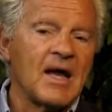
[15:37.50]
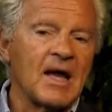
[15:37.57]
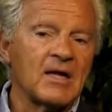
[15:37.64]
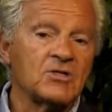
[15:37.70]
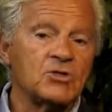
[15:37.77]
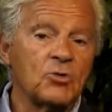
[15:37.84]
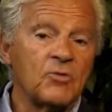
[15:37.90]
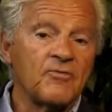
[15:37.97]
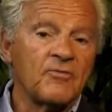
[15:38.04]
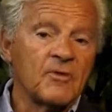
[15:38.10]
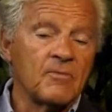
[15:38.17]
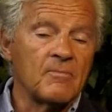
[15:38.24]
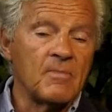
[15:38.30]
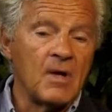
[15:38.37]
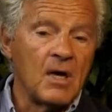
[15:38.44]
2 of
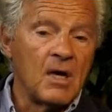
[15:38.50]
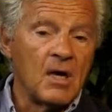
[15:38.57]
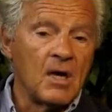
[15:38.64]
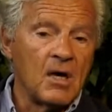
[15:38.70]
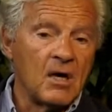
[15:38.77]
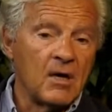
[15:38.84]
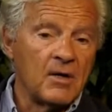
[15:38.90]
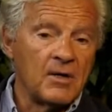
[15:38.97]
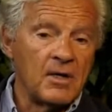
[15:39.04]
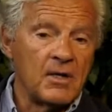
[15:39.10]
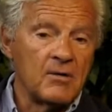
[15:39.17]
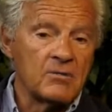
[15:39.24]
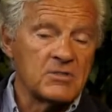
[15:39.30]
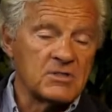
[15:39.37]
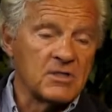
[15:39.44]
them are
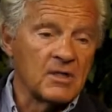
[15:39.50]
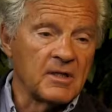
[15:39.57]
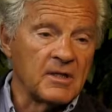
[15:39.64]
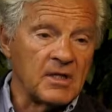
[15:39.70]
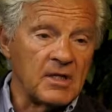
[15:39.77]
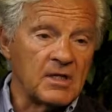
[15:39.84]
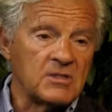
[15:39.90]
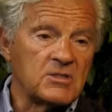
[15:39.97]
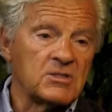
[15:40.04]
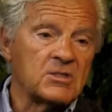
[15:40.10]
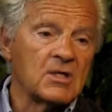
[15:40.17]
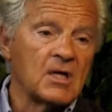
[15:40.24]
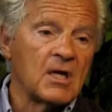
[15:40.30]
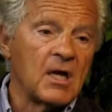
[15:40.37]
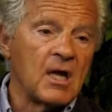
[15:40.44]
here still in the East.
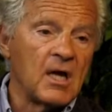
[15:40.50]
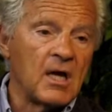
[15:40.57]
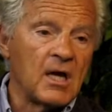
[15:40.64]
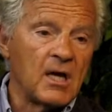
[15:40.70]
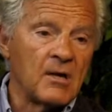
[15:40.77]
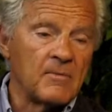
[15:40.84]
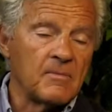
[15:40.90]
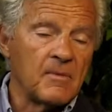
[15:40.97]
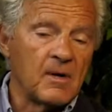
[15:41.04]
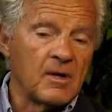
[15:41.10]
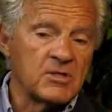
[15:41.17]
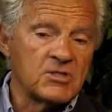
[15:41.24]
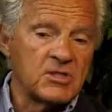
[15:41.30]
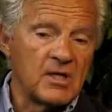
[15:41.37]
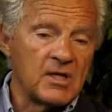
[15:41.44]
Our
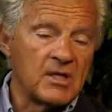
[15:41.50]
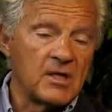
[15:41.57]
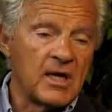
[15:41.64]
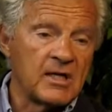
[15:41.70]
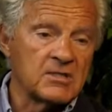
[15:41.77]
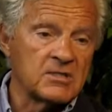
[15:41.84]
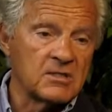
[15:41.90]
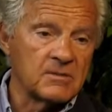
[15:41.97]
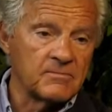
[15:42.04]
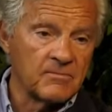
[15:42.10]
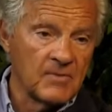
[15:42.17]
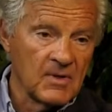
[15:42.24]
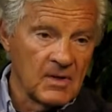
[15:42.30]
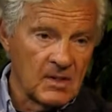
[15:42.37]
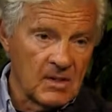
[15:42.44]
son
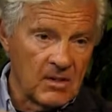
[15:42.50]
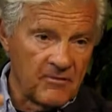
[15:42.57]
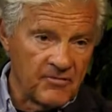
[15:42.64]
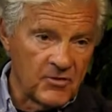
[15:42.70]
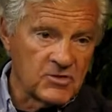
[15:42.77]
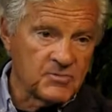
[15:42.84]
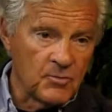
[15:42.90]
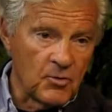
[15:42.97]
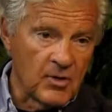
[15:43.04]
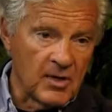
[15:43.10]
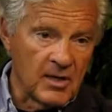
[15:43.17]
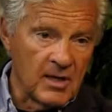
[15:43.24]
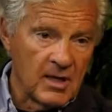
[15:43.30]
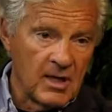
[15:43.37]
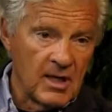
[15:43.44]
our
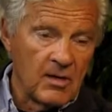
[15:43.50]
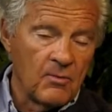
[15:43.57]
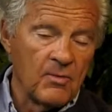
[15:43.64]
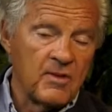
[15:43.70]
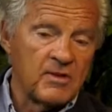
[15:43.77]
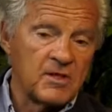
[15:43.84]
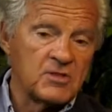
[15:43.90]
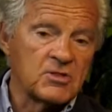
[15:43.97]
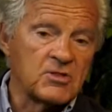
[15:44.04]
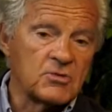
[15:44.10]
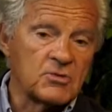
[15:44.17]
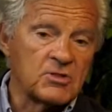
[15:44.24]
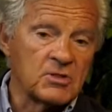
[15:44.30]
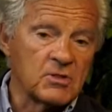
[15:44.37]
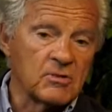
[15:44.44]
firstborn, with his 2
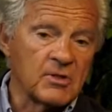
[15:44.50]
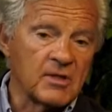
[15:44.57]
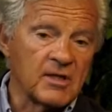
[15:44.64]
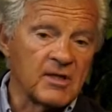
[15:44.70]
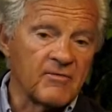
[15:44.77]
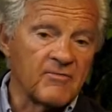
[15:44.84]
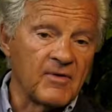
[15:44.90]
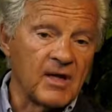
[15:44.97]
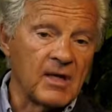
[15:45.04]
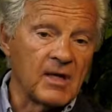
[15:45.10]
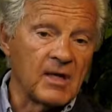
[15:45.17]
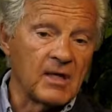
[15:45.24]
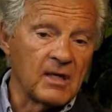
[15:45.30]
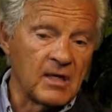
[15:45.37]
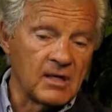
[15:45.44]
children,
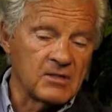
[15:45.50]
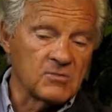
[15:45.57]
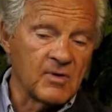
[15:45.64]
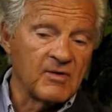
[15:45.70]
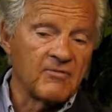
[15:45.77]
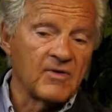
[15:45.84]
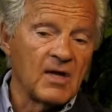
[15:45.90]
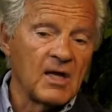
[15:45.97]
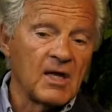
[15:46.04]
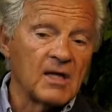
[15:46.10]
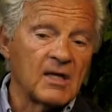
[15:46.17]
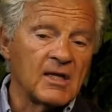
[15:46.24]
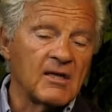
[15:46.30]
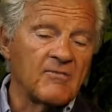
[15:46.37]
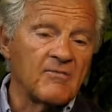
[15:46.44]
and his wife
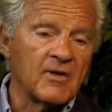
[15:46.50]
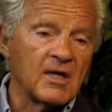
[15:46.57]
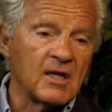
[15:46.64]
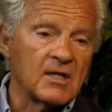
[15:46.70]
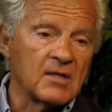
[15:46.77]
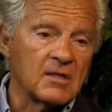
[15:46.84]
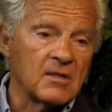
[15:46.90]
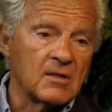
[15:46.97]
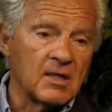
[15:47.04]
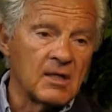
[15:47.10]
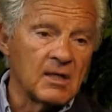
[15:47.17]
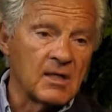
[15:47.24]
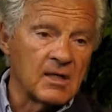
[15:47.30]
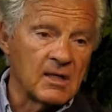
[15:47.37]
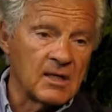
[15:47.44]
live in,
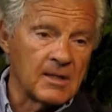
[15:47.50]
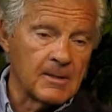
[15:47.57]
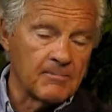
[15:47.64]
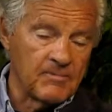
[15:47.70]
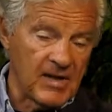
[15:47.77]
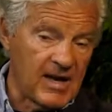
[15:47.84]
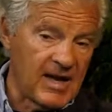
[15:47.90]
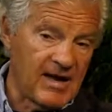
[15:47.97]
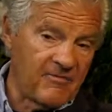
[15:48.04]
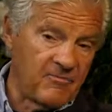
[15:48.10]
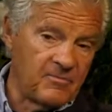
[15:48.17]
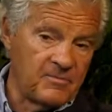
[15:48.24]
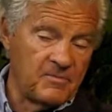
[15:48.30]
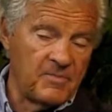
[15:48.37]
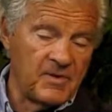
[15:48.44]
and have
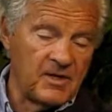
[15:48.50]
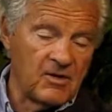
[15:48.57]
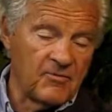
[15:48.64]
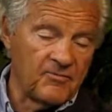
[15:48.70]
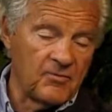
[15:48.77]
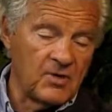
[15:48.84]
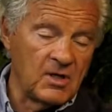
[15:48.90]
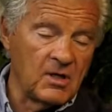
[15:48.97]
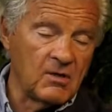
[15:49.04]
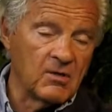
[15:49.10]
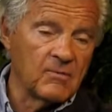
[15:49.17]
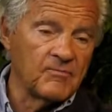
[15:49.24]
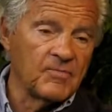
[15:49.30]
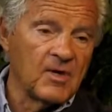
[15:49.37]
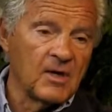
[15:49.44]
been here for a
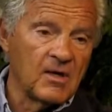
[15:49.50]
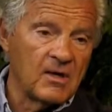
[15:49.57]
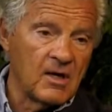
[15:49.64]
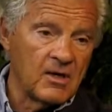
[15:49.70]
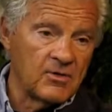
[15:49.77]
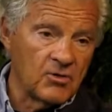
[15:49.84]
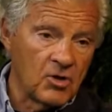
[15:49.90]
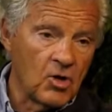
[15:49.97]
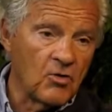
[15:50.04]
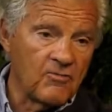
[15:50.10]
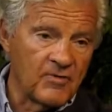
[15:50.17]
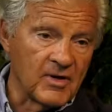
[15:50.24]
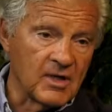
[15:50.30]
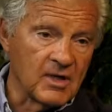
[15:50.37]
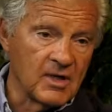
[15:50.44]
year under
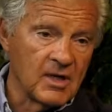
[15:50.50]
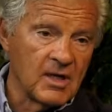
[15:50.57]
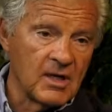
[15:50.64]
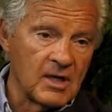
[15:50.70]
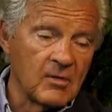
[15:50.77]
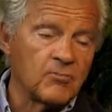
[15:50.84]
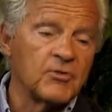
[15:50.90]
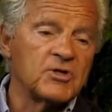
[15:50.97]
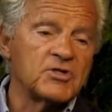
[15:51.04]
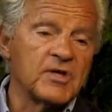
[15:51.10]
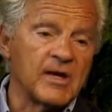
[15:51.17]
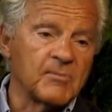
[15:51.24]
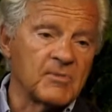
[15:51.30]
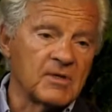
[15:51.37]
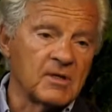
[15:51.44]
COVID in
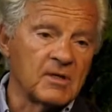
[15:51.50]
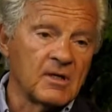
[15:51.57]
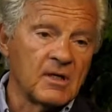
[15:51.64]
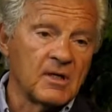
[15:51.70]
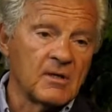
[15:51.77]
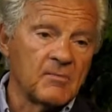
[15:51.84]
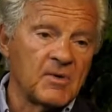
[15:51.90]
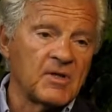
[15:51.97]
Bridgehampton. But